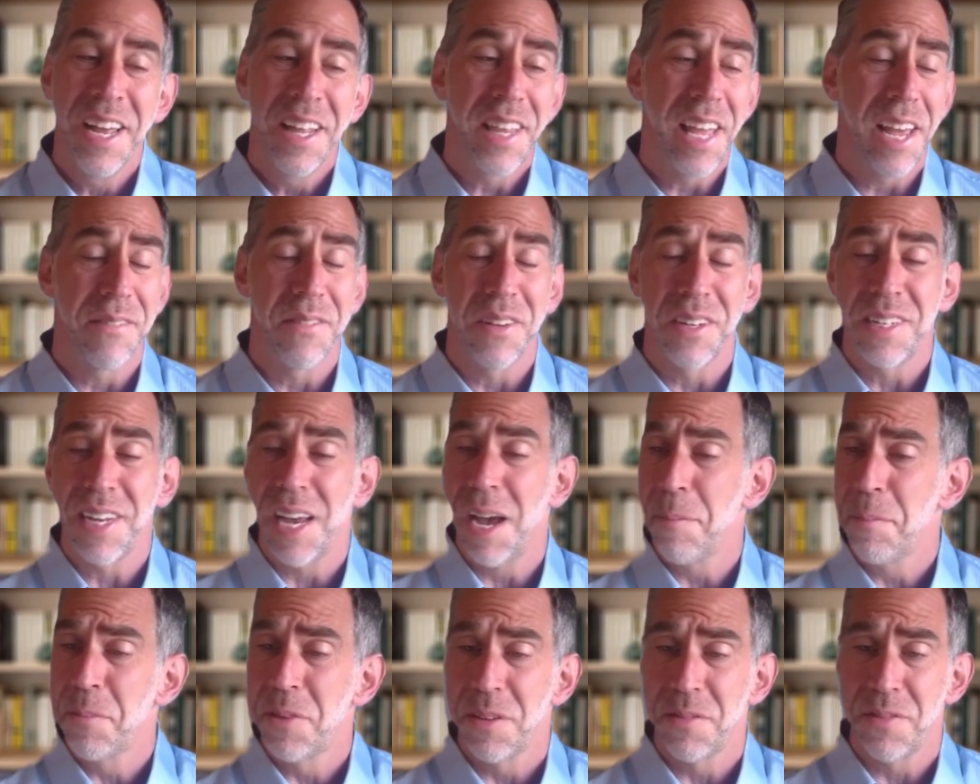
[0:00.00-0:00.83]
They have a
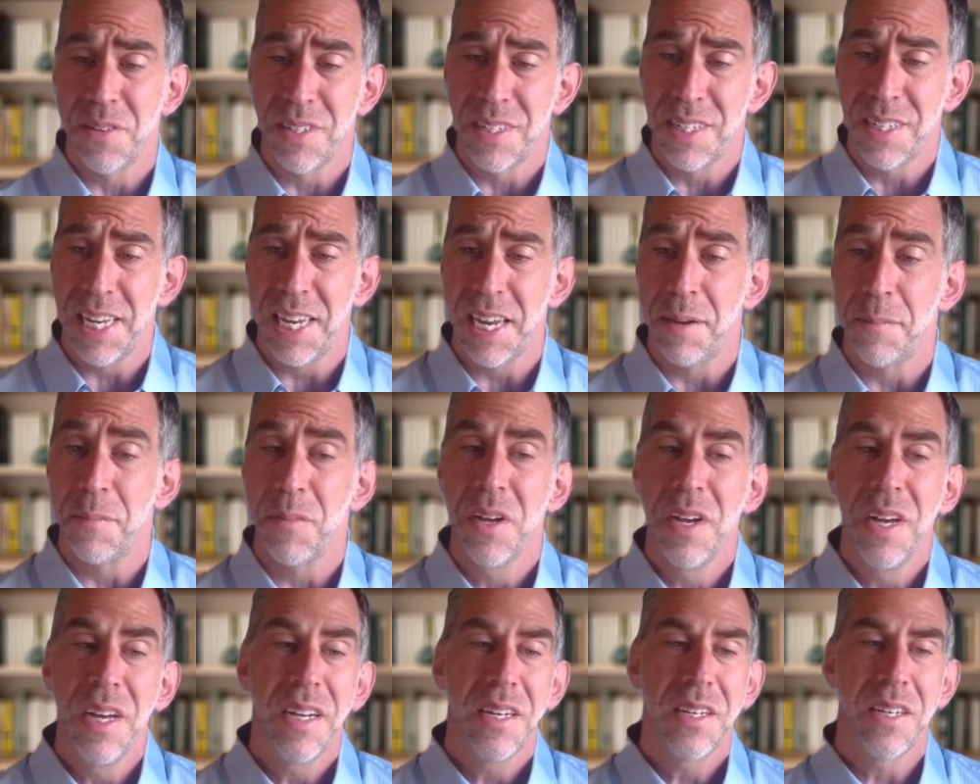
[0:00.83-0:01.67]
depth of a team
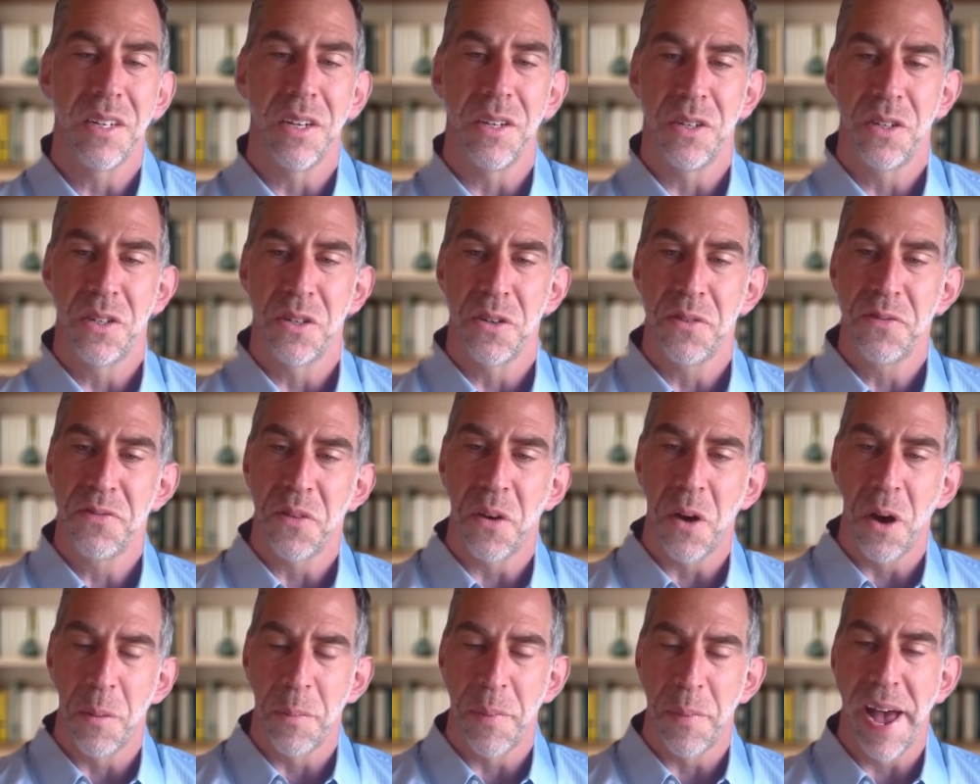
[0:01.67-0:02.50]
to
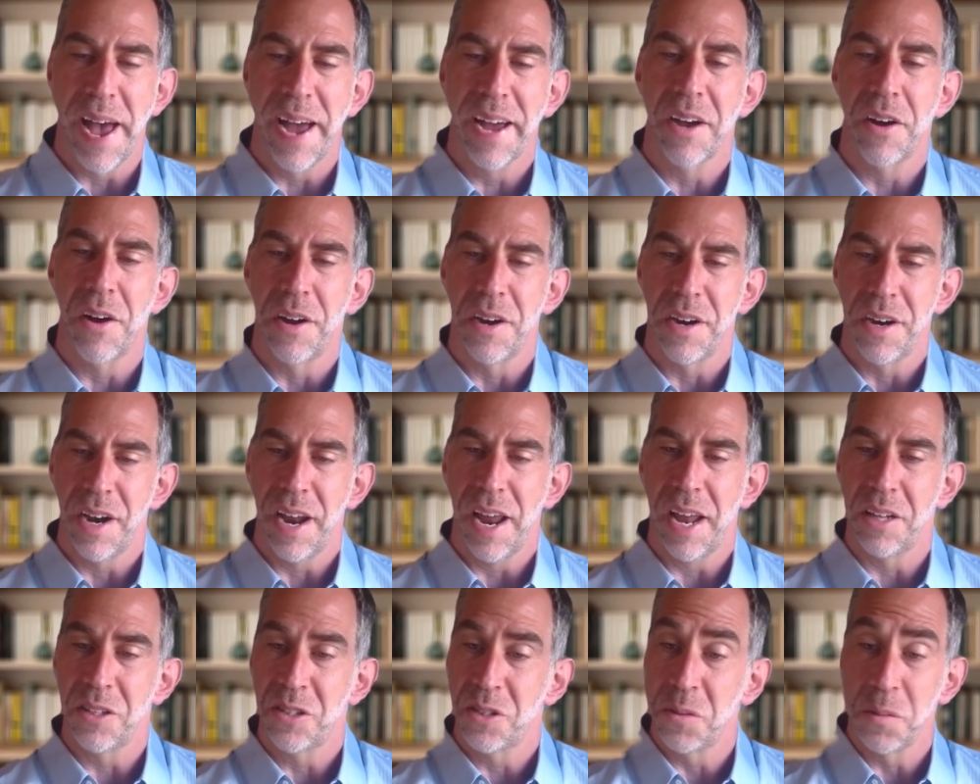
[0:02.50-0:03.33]
fall back on
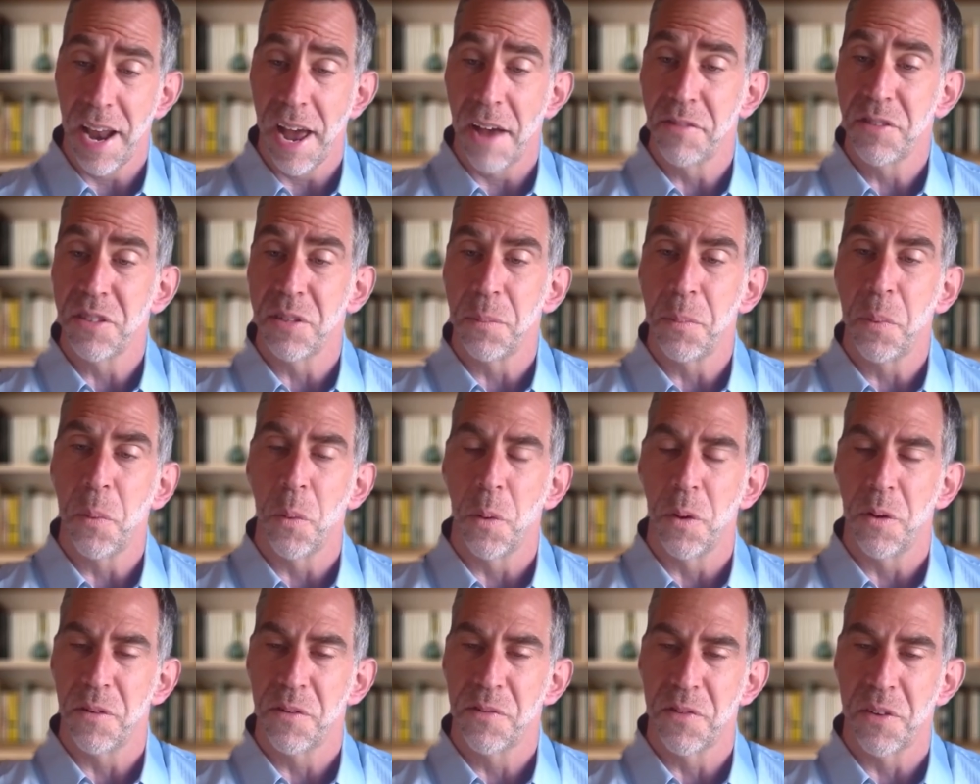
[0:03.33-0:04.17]
and have
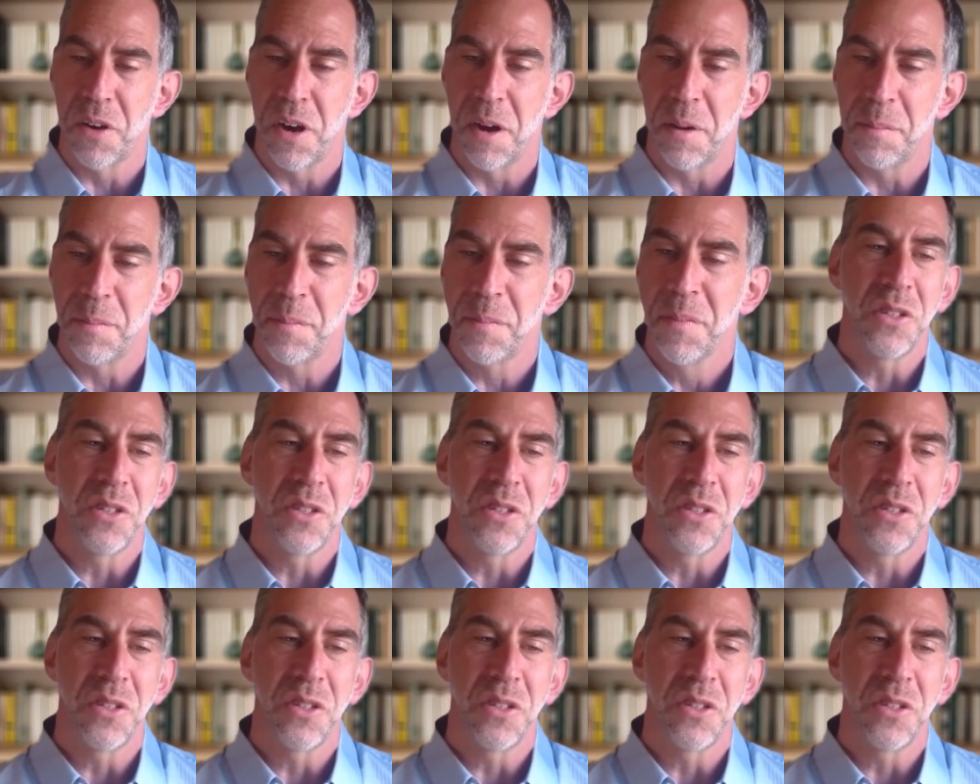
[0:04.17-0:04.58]
support from.